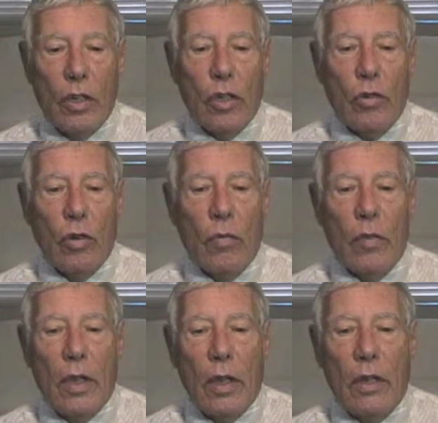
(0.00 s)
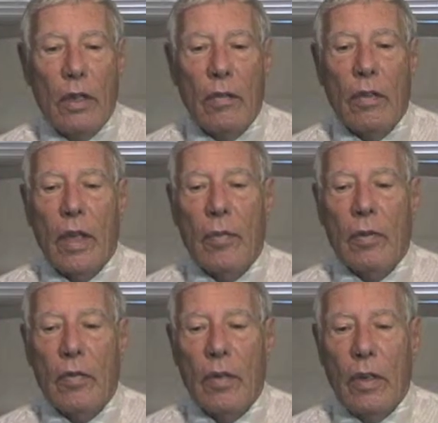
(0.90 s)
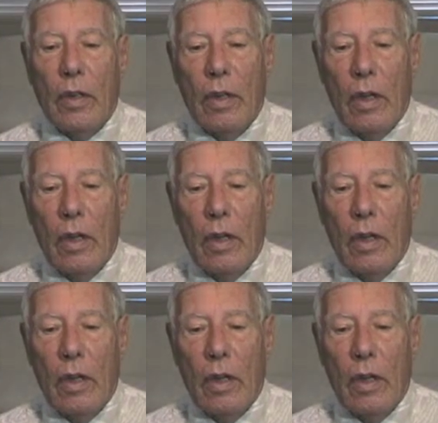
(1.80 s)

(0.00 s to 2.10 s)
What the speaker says: assured him of the ending of the captivity